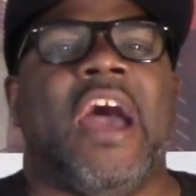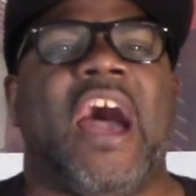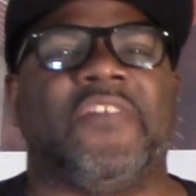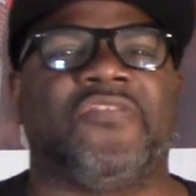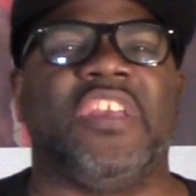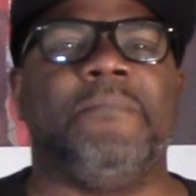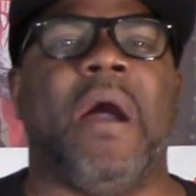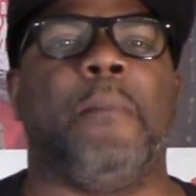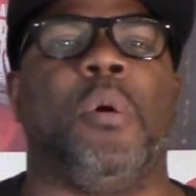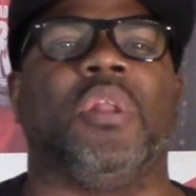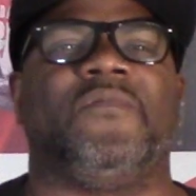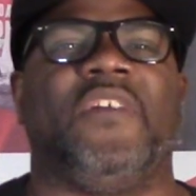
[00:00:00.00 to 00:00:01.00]
I see my
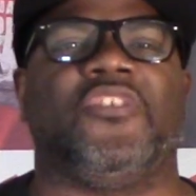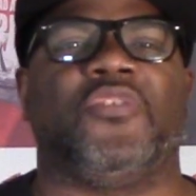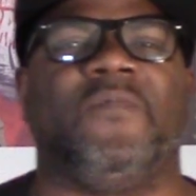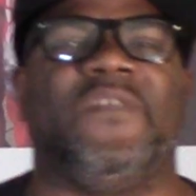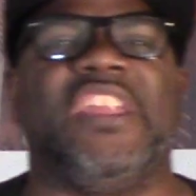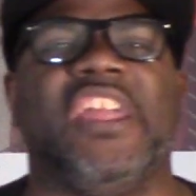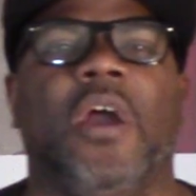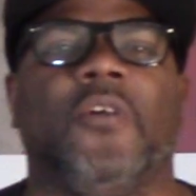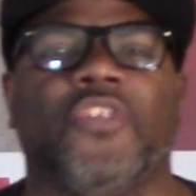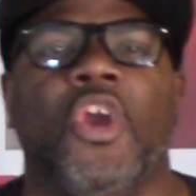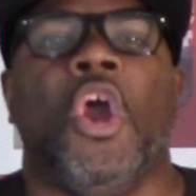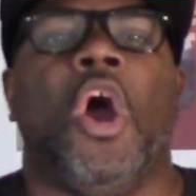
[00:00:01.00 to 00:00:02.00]
motivational
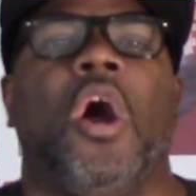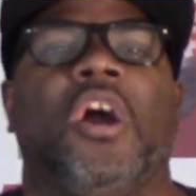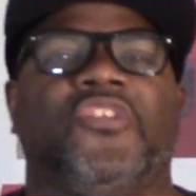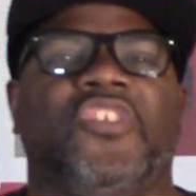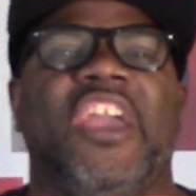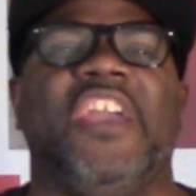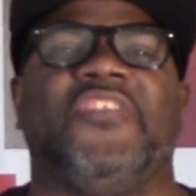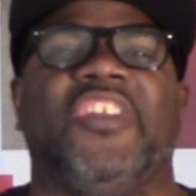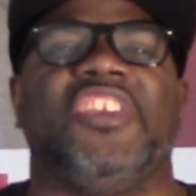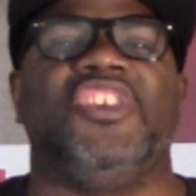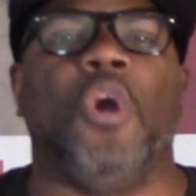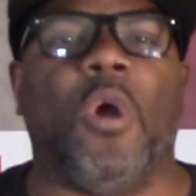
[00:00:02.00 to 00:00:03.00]
videos are
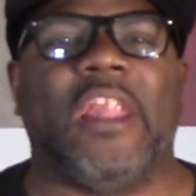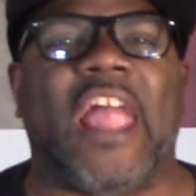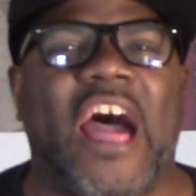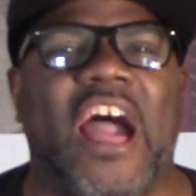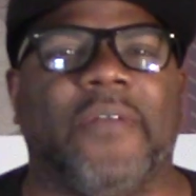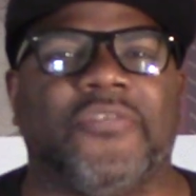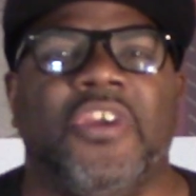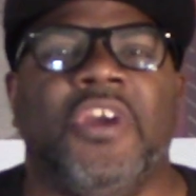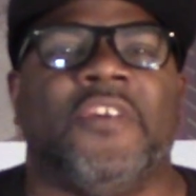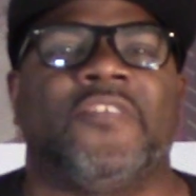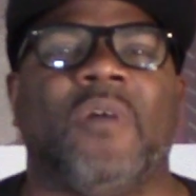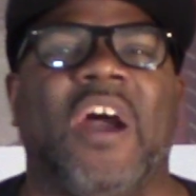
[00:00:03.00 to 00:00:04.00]
changing your
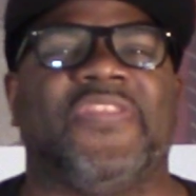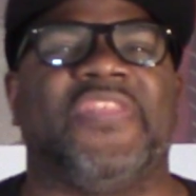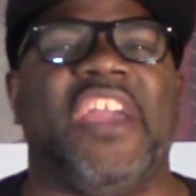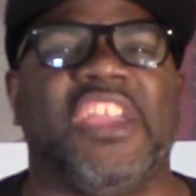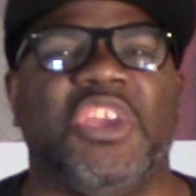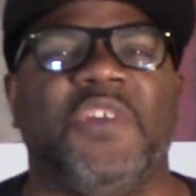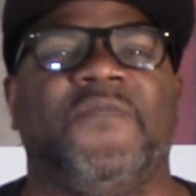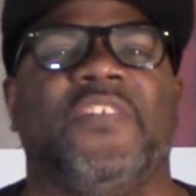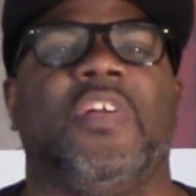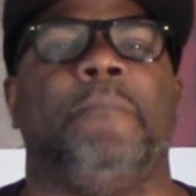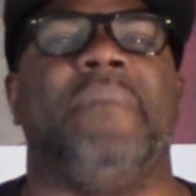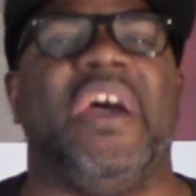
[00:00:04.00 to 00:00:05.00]
lives. So I thank you
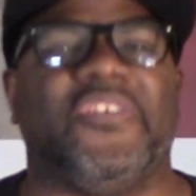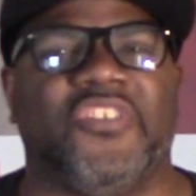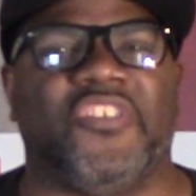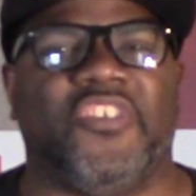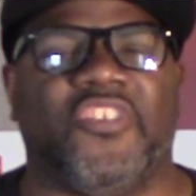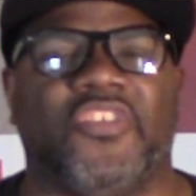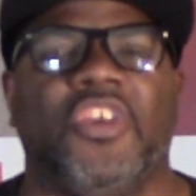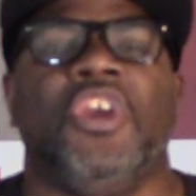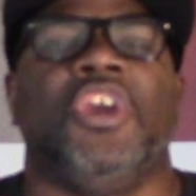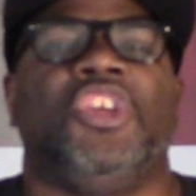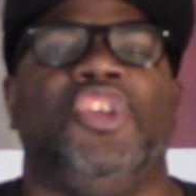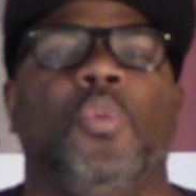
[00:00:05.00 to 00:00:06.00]
for the messages
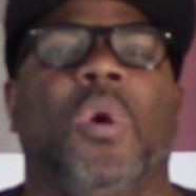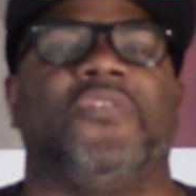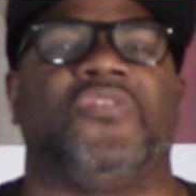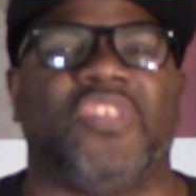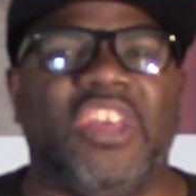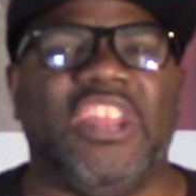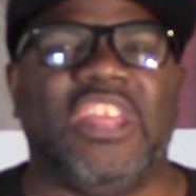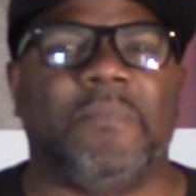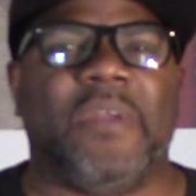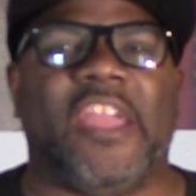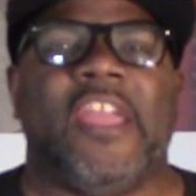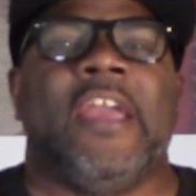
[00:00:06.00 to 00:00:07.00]
you are sending
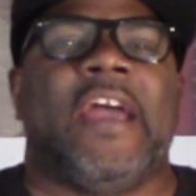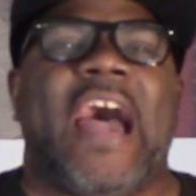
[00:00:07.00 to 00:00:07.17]
me.